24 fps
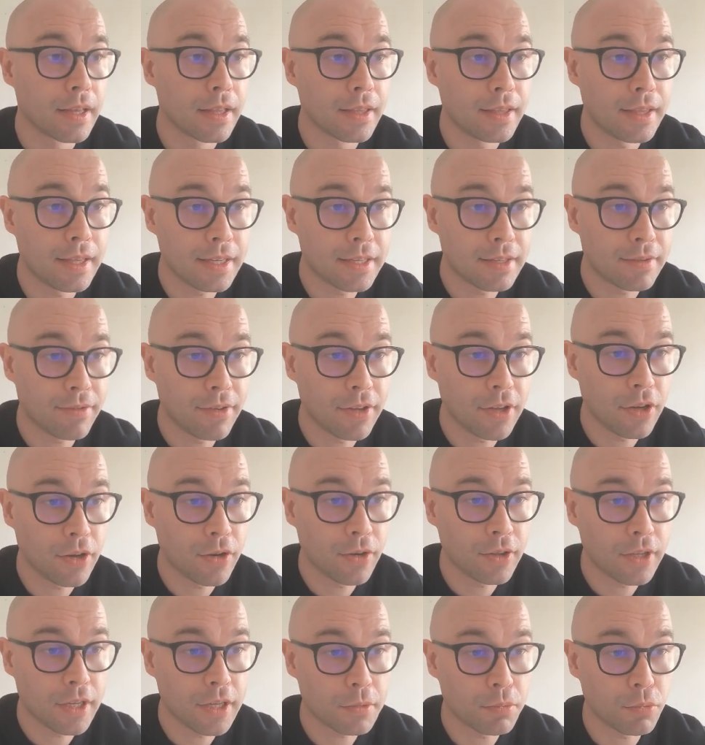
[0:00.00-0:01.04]
This video,
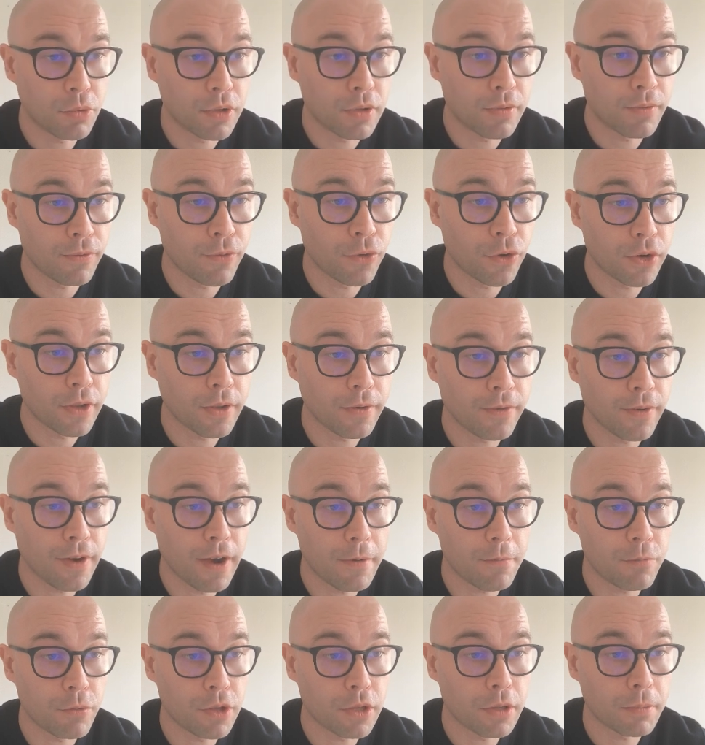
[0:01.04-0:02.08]
these
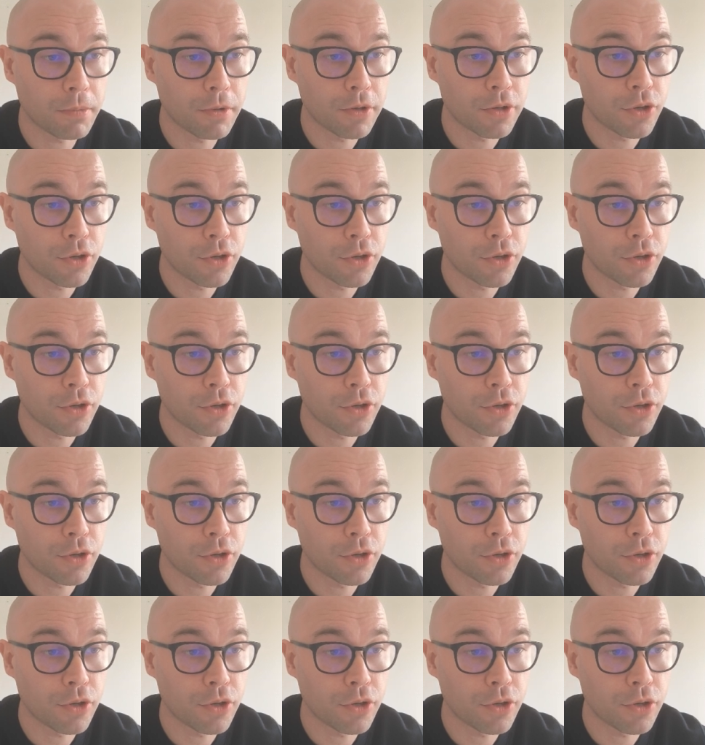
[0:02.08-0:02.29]
45 multiple